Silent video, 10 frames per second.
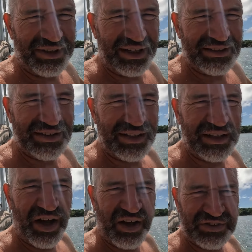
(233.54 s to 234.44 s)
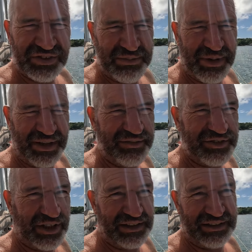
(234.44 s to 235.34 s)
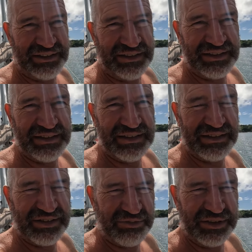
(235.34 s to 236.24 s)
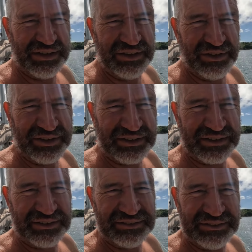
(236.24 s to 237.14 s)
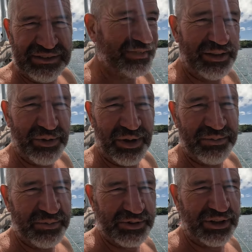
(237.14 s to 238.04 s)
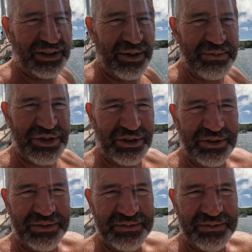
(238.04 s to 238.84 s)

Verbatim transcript: we get to the nasty bit of chain that's really good. anyway I'll take you up and show you